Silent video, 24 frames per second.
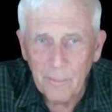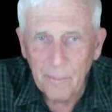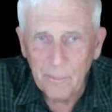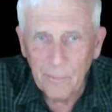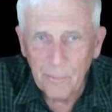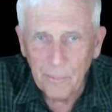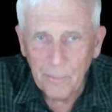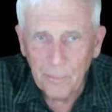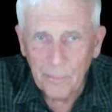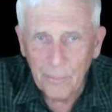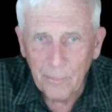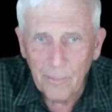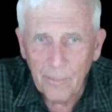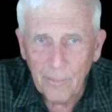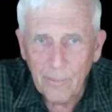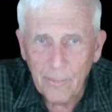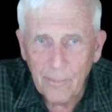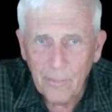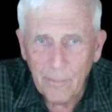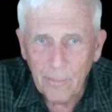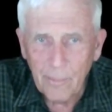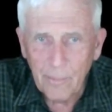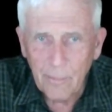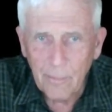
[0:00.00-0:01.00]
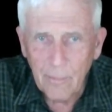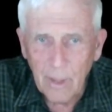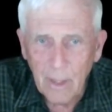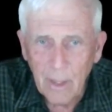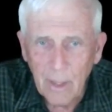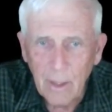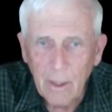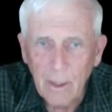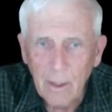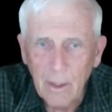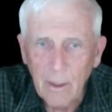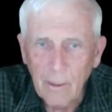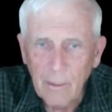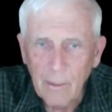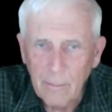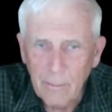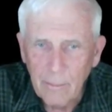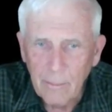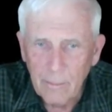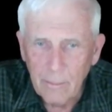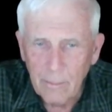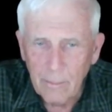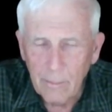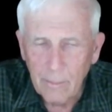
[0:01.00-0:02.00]

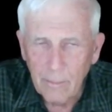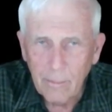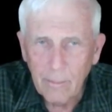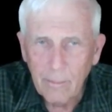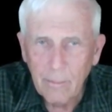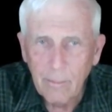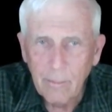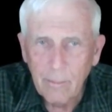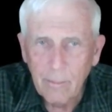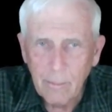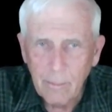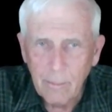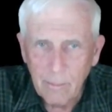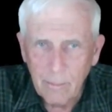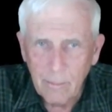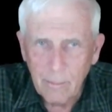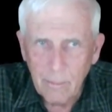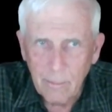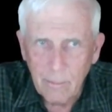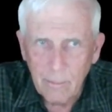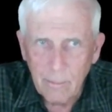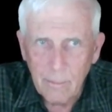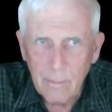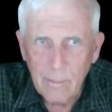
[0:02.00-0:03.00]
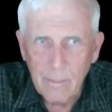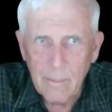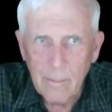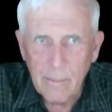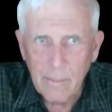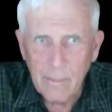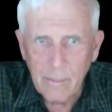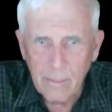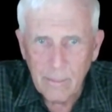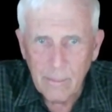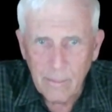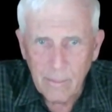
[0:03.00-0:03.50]
(silent)